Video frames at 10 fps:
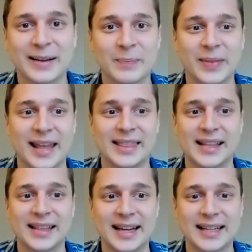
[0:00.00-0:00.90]
and they
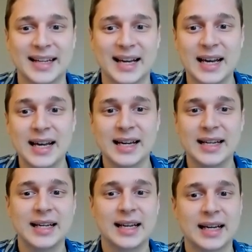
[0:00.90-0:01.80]
like to hide
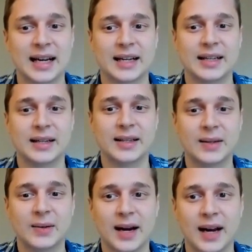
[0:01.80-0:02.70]
under the
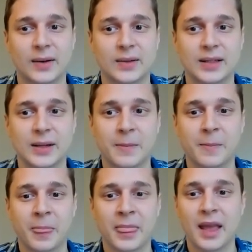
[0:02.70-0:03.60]
ground.
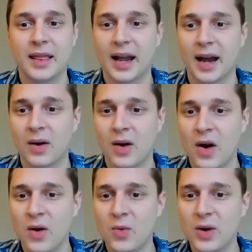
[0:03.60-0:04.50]
Now,
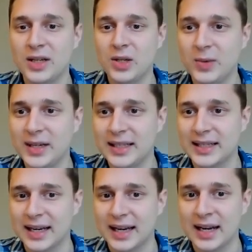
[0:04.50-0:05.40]
what do we
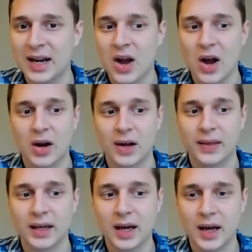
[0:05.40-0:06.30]
see on
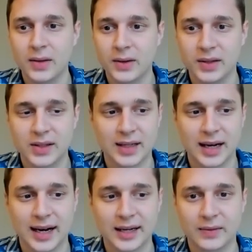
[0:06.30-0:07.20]
the other
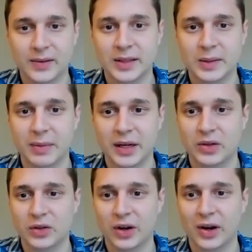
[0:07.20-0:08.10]
side of this
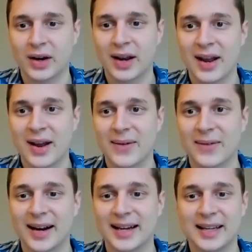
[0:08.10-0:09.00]
picture?
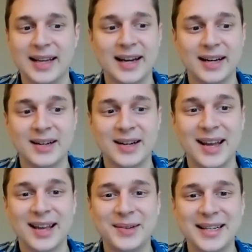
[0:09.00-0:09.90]
Right here,
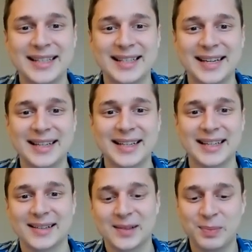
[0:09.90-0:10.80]
we see a
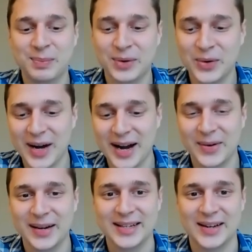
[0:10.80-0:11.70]
little
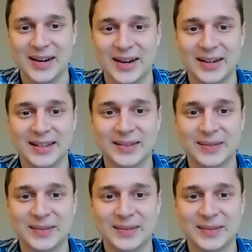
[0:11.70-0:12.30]
prairie dog.